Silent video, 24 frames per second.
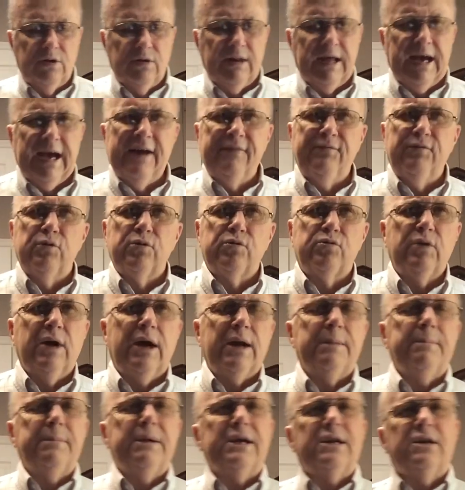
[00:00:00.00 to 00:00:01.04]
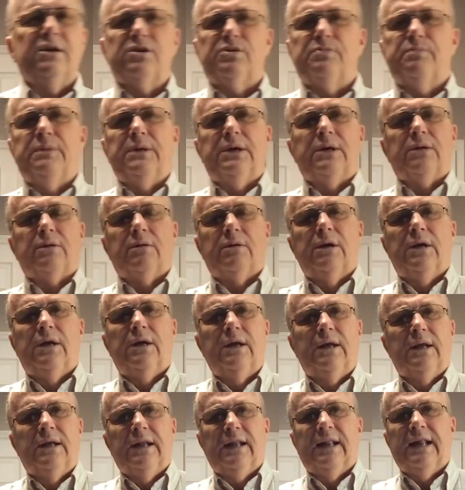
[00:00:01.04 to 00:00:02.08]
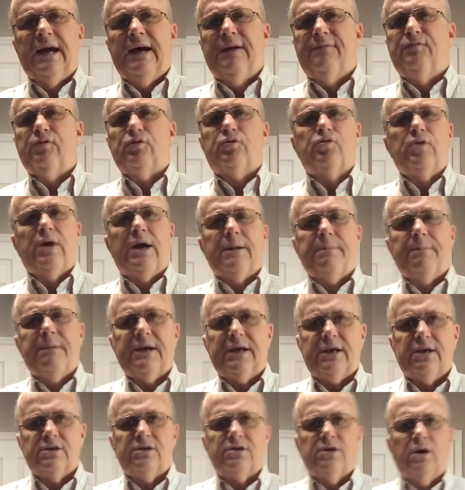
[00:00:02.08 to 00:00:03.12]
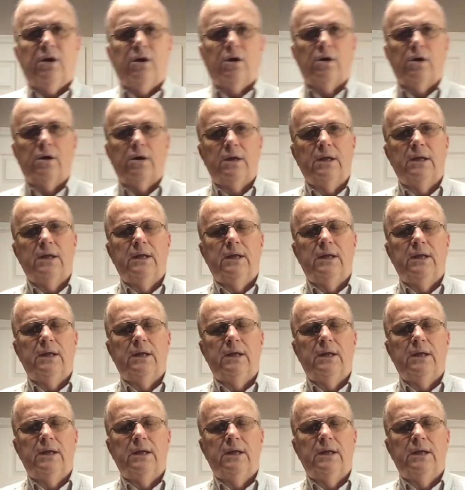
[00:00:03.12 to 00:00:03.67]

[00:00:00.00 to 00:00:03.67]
Life will try to make us bitter. Life will try to make us hard.